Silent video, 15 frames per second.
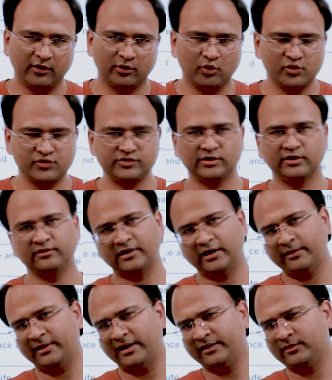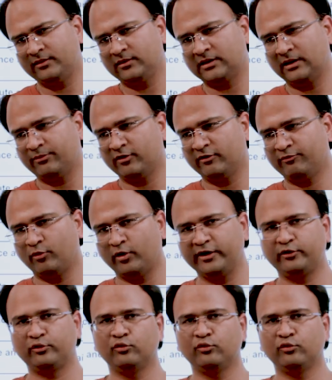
uh, questions uh, and a couple of points